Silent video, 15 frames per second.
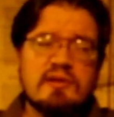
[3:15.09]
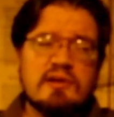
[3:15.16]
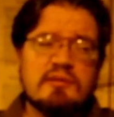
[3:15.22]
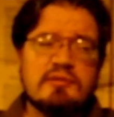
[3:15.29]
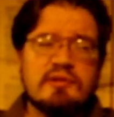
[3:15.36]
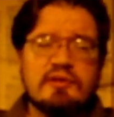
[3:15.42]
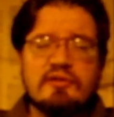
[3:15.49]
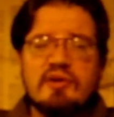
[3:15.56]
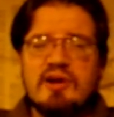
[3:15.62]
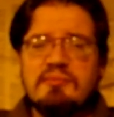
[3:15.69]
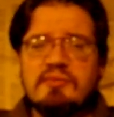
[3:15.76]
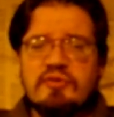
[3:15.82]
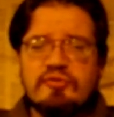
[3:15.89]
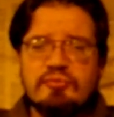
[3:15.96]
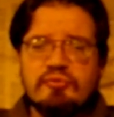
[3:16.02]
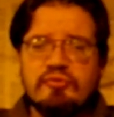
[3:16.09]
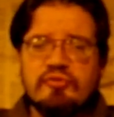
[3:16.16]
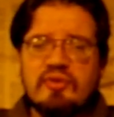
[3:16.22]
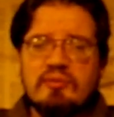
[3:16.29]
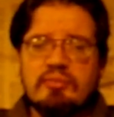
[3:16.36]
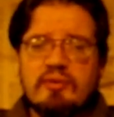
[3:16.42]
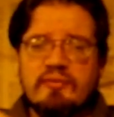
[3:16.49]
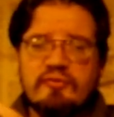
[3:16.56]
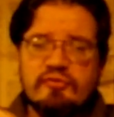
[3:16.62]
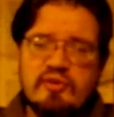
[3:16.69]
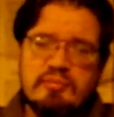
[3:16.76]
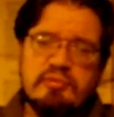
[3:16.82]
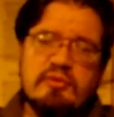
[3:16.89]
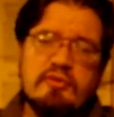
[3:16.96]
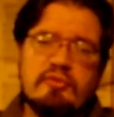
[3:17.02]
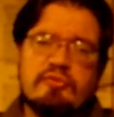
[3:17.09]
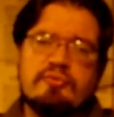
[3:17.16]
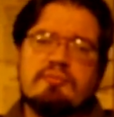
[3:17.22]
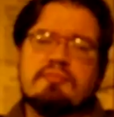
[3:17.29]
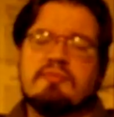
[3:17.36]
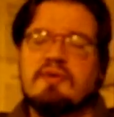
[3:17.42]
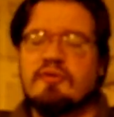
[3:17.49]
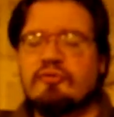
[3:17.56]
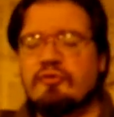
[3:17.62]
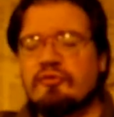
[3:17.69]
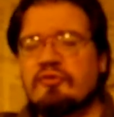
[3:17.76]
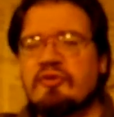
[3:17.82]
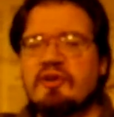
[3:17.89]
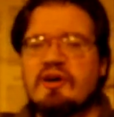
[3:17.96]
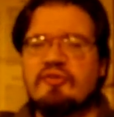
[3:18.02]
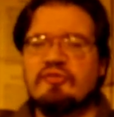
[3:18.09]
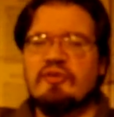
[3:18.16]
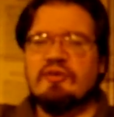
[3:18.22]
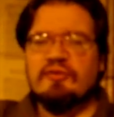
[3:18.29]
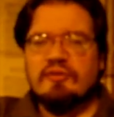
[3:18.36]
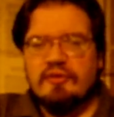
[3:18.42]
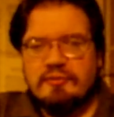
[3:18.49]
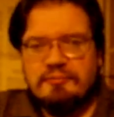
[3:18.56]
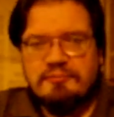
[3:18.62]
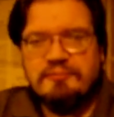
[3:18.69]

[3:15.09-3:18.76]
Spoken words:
I'm going to grab me some sleep while this uploads. I'll talk to you guys later on.